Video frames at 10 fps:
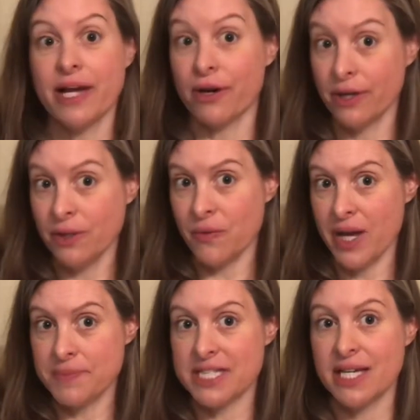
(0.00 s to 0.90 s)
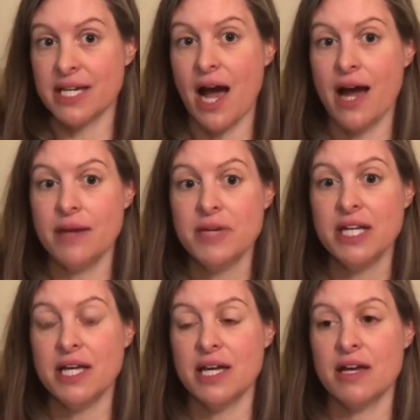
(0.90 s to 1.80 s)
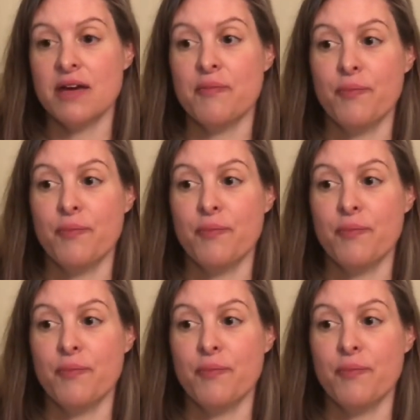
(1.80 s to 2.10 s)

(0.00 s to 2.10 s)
current whips, and I'm gonna